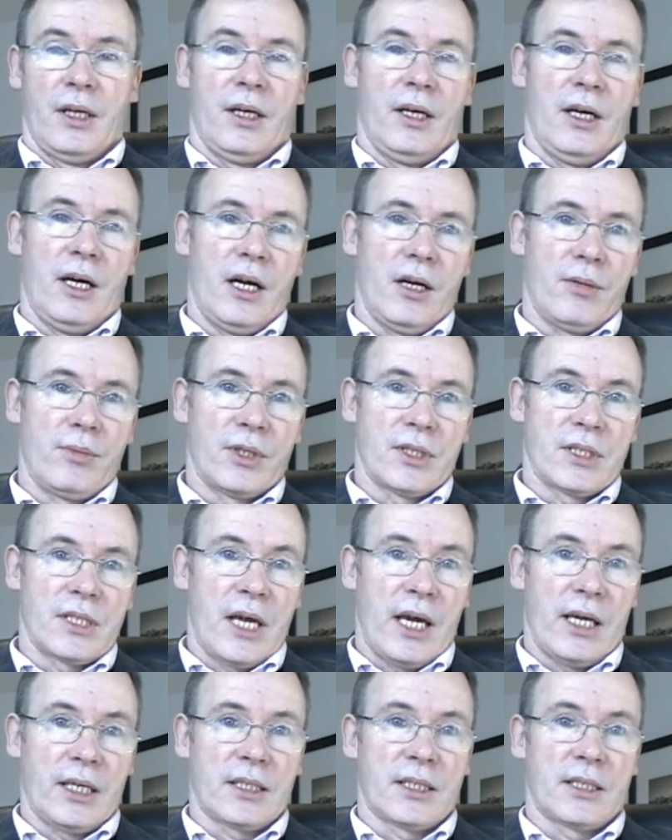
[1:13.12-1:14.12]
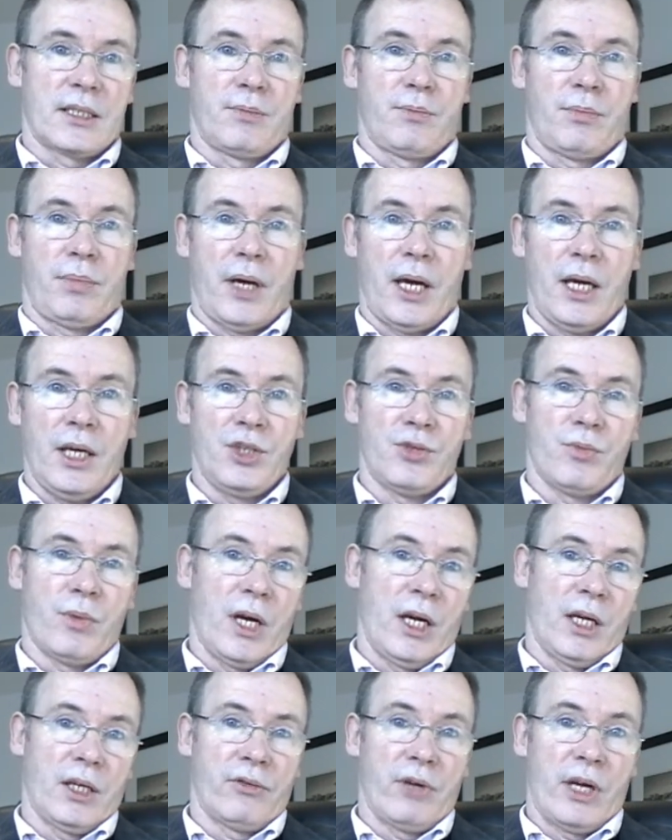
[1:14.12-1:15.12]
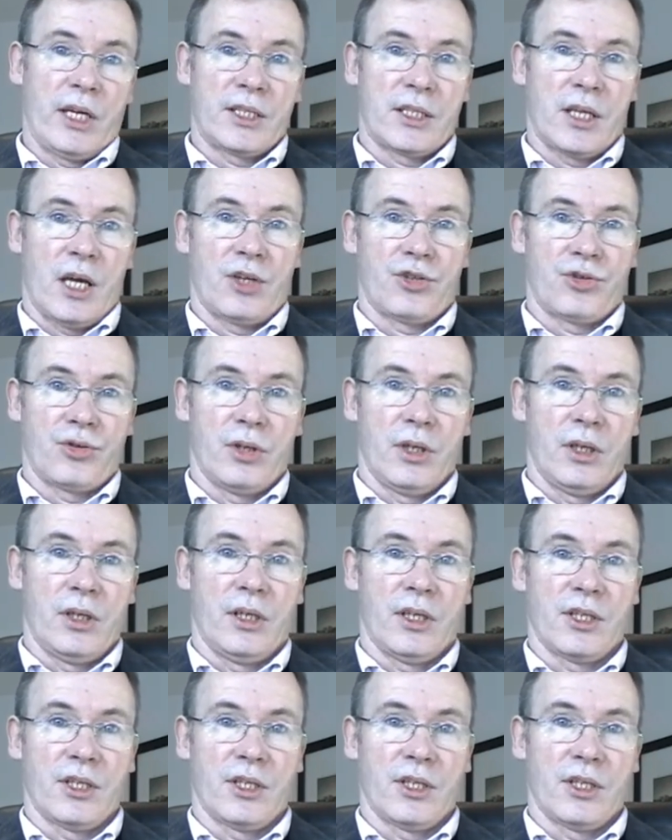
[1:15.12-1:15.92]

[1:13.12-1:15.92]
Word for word: Arbortext, PageMaker, etc.